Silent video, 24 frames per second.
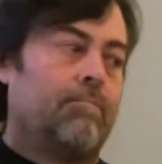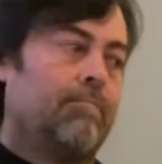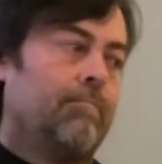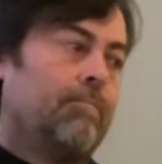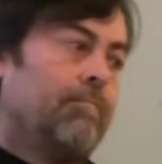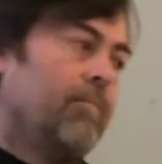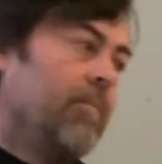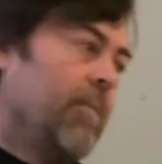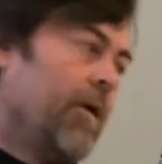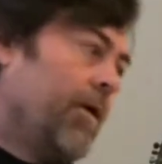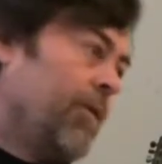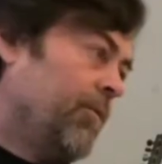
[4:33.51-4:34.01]

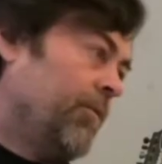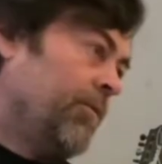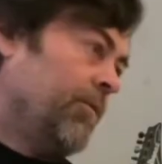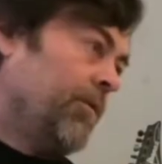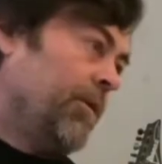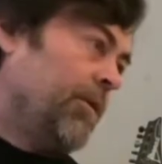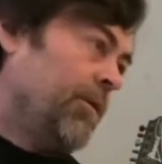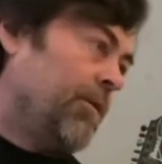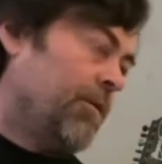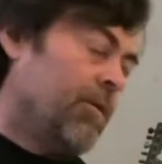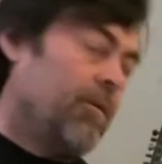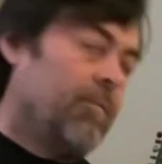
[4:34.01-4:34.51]
not
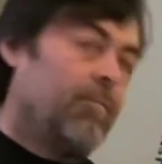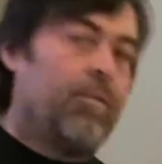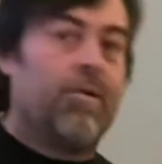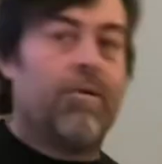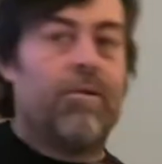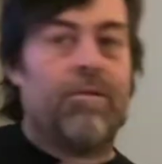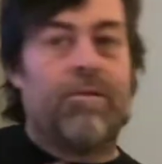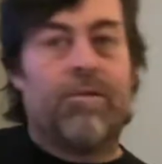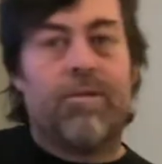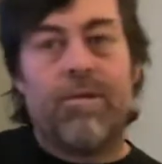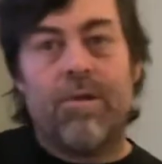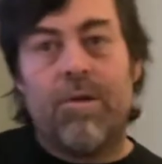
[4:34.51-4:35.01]
only
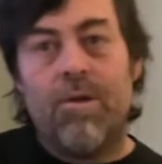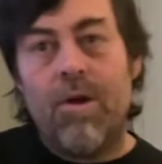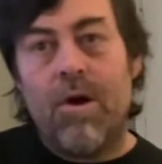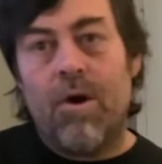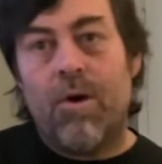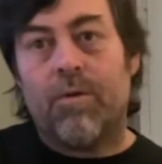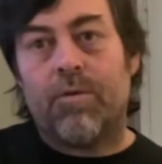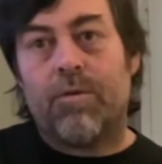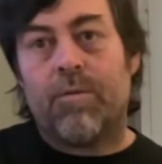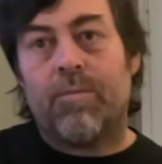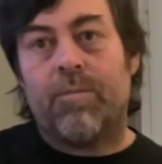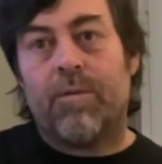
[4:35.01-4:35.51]
producing
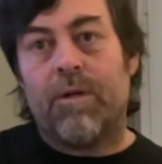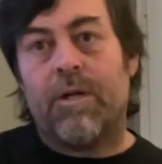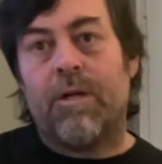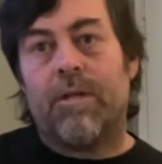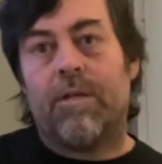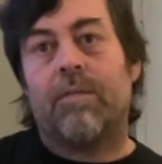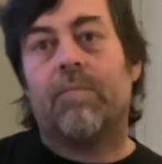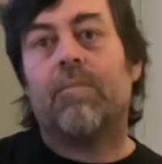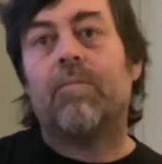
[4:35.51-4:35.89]
notes, but